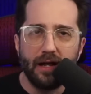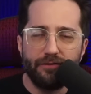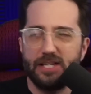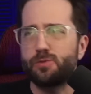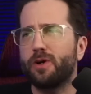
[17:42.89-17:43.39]

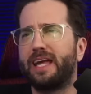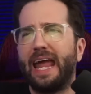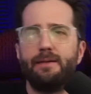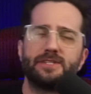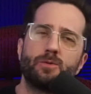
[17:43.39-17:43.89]
These were
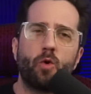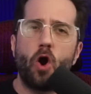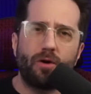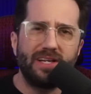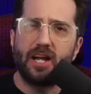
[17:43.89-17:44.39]
games that were
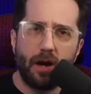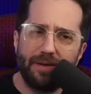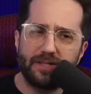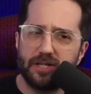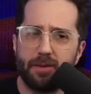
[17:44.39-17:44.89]
already
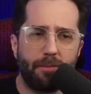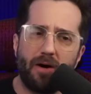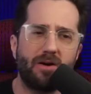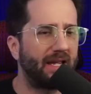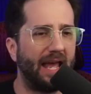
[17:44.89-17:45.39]
coming to the
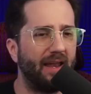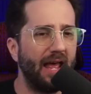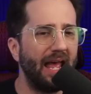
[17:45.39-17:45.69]
market.